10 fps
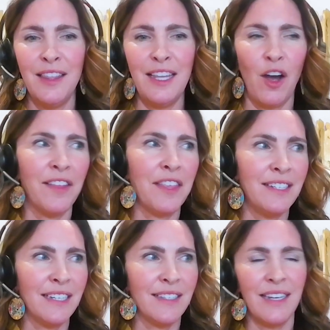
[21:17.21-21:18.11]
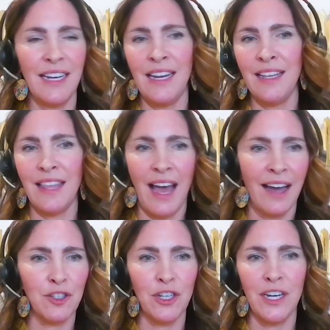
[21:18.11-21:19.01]
the authenticity, the
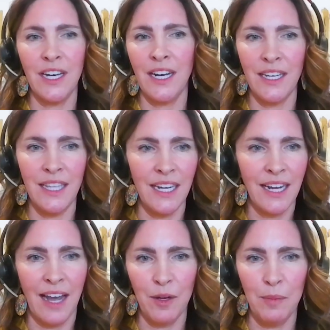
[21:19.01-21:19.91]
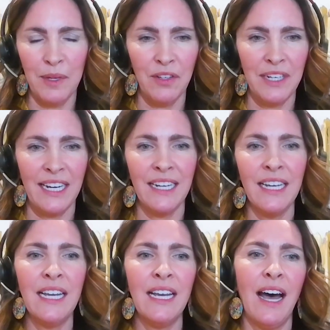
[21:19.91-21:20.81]
action, and the accountability.
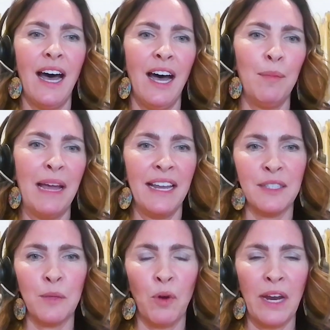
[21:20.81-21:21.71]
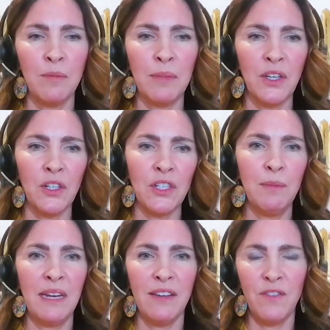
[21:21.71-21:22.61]
And as a brand builder, to
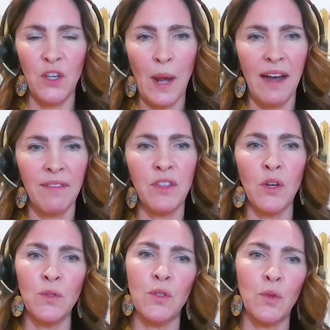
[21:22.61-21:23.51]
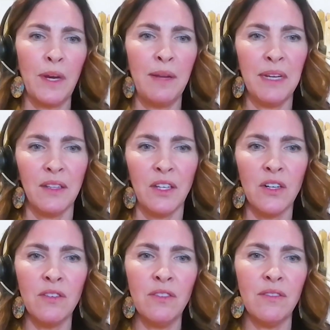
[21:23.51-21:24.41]
me, if you have those three
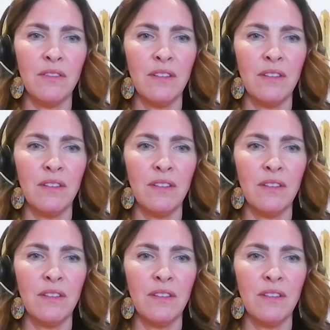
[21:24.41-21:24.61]
pillars,